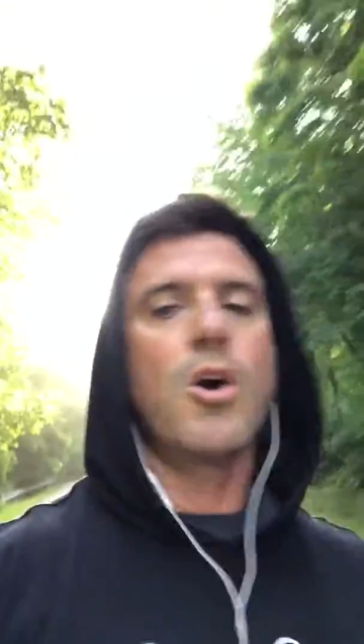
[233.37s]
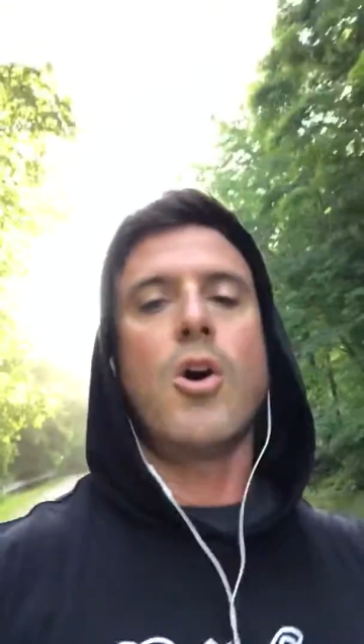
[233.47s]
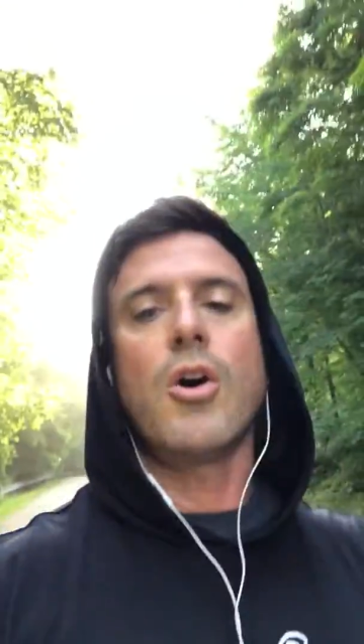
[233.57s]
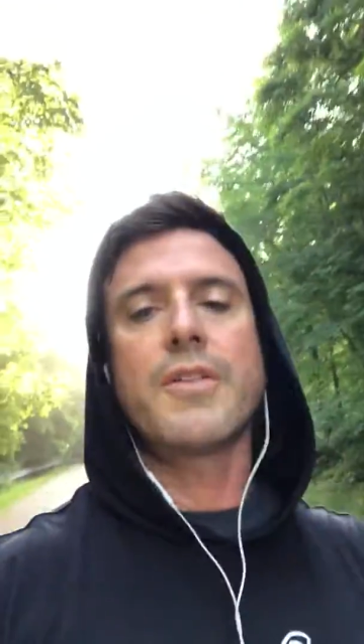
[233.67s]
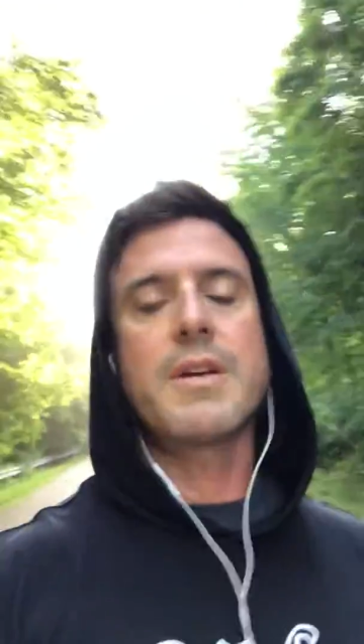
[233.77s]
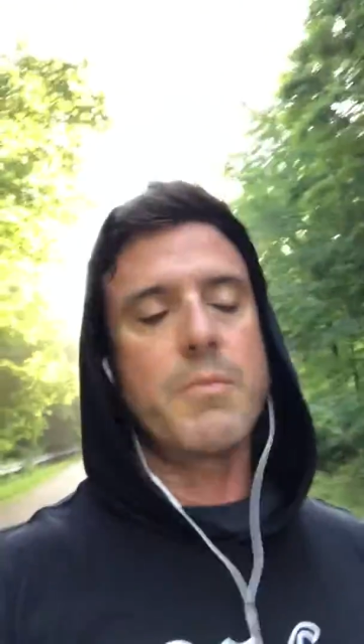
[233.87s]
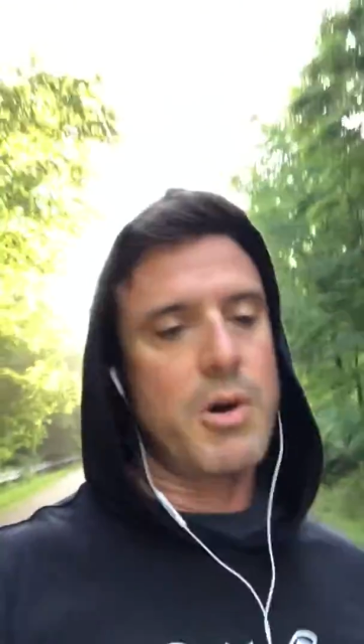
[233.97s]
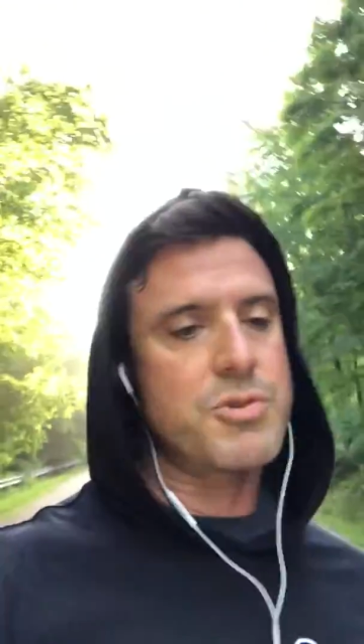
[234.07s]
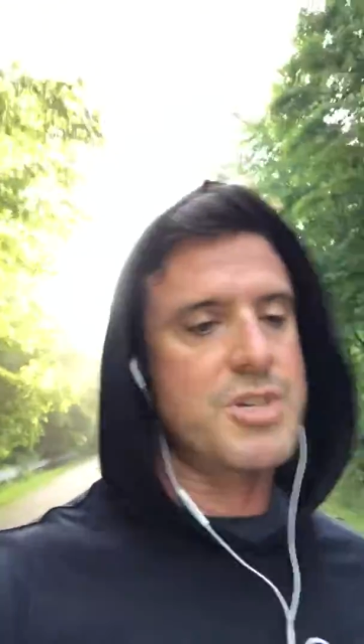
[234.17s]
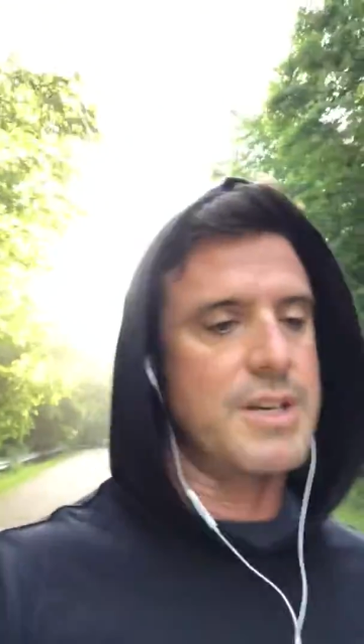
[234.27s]
all the
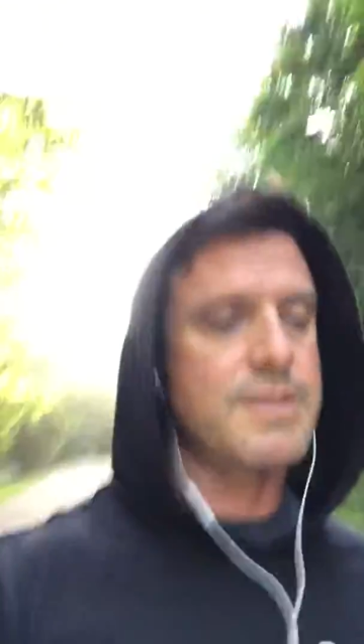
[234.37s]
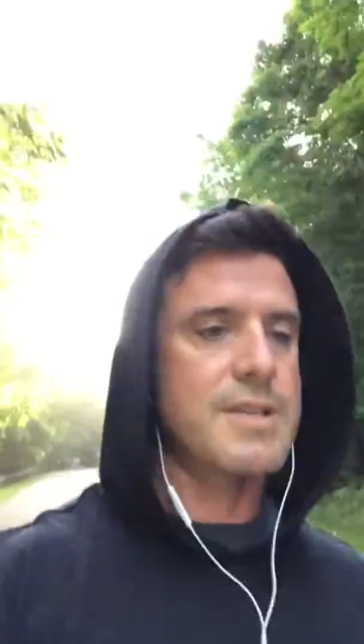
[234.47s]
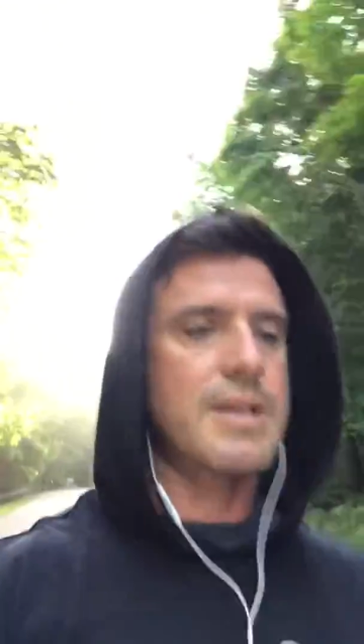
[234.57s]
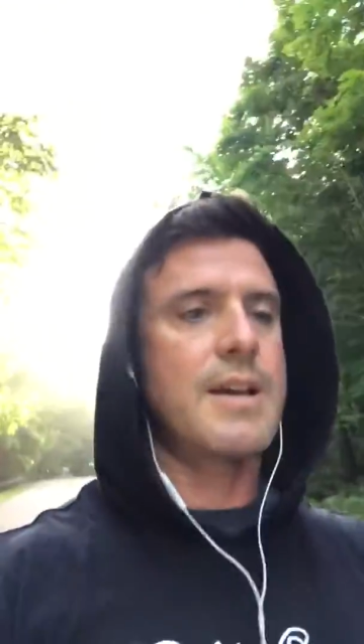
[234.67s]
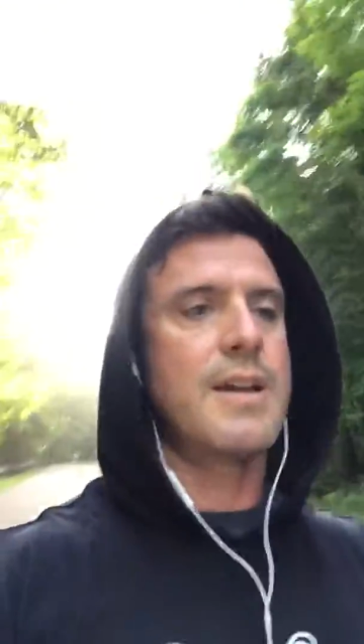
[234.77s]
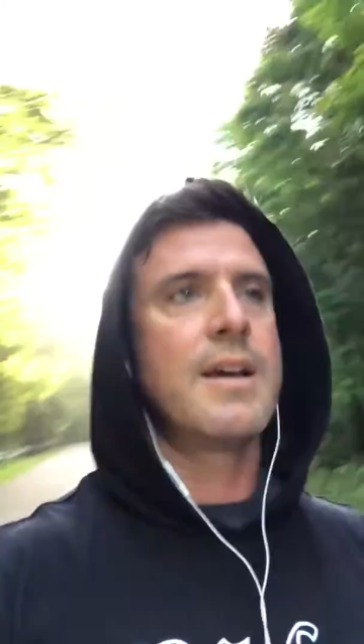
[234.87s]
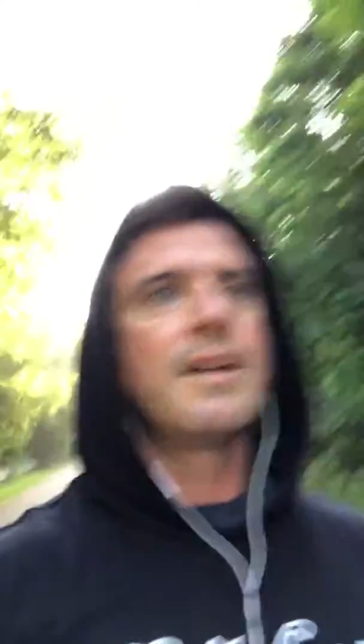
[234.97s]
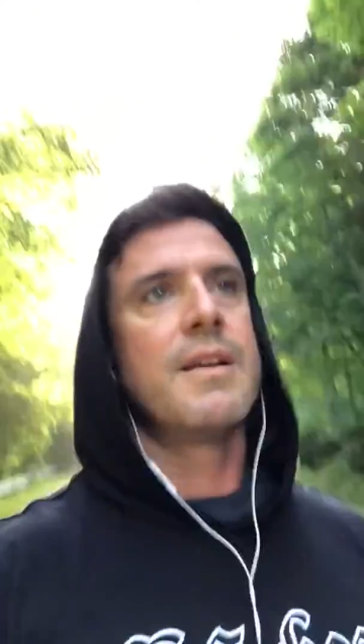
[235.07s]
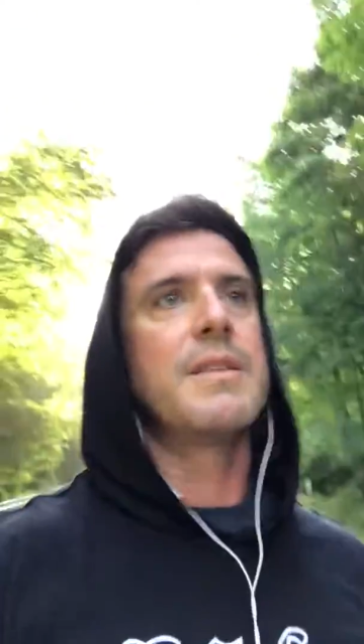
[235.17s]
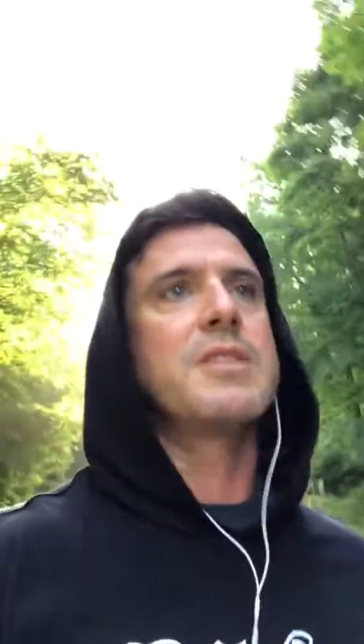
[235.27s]
emotions
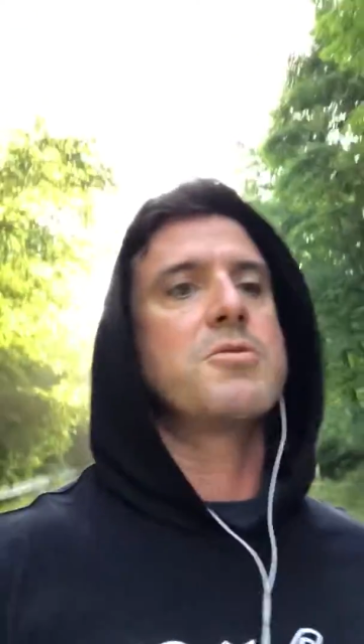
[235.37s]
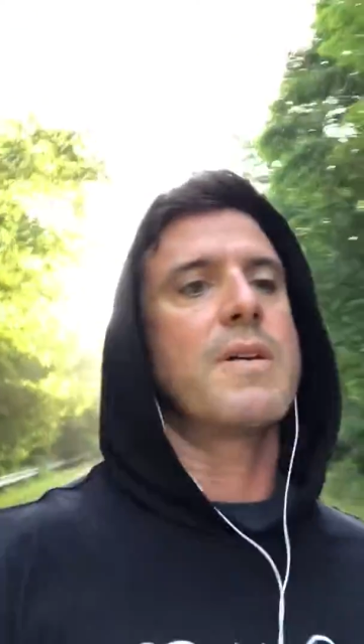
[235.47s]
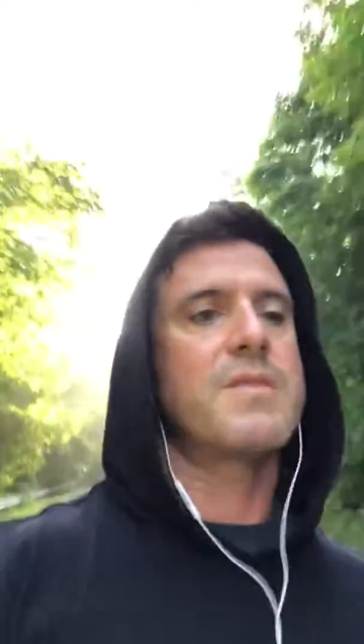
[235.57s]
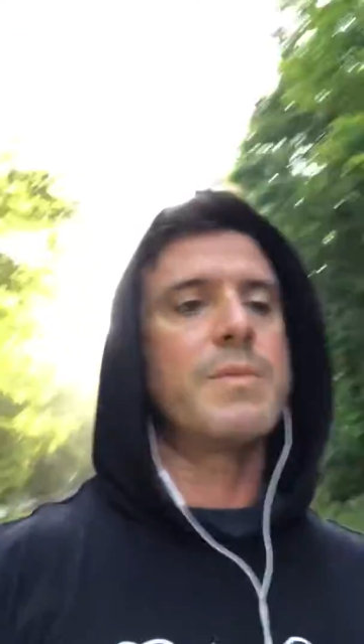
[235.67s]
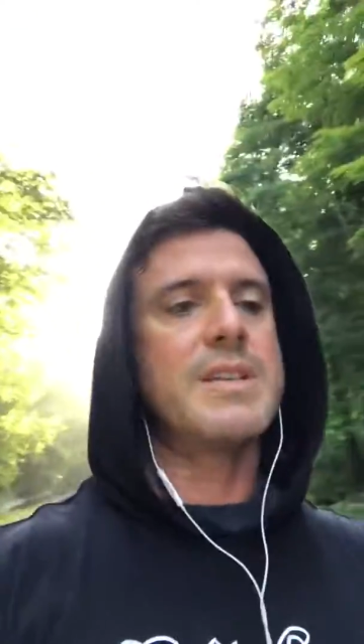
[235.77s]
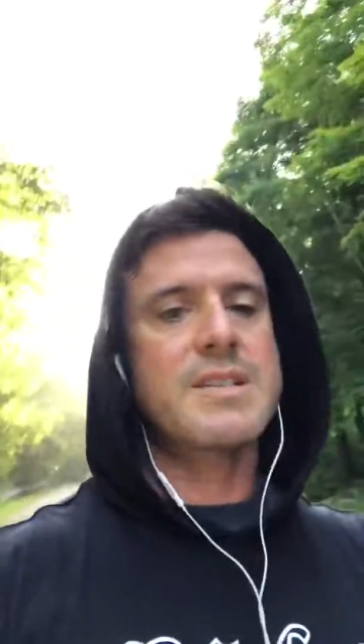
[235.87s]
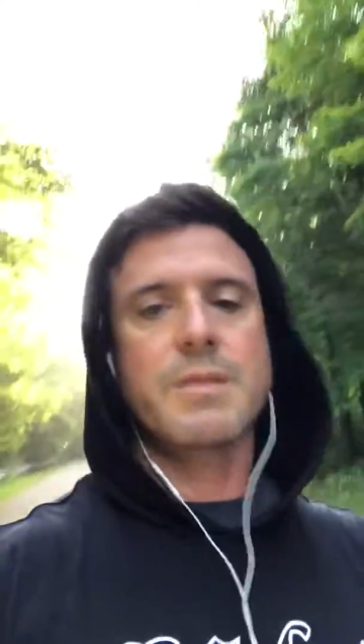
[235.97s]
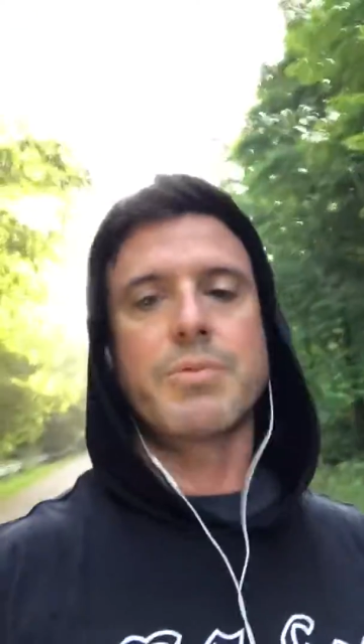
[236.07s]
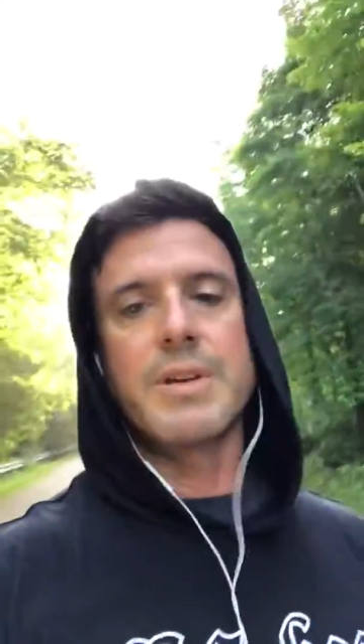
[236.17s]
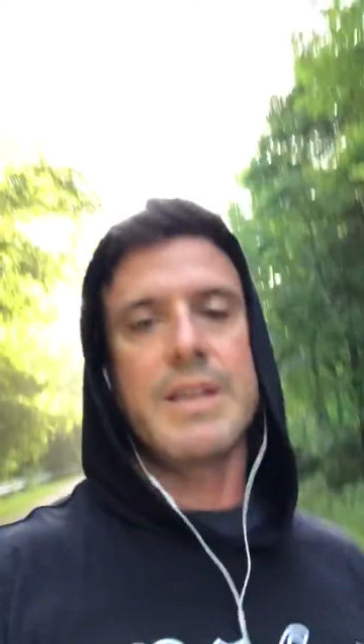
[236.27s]
that you have to be
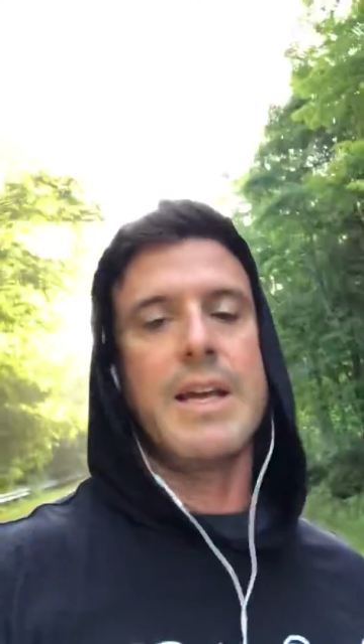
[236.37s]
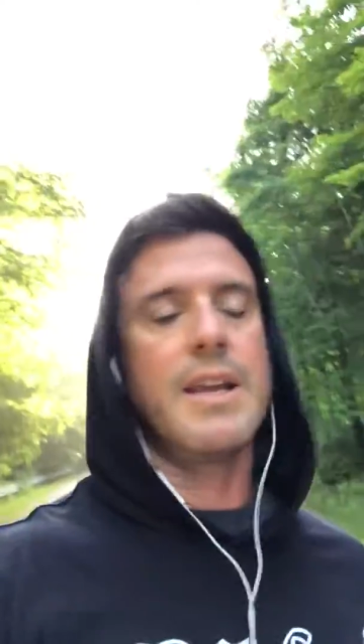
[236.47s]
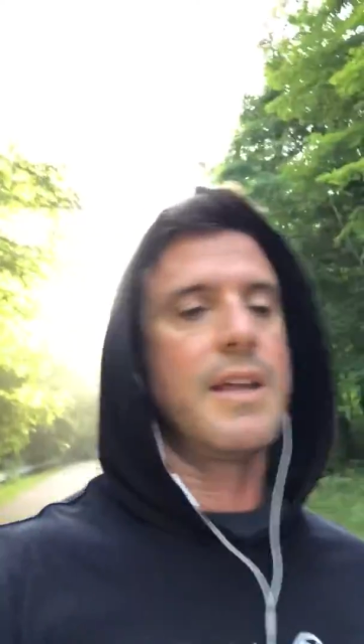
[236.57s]
disciplined in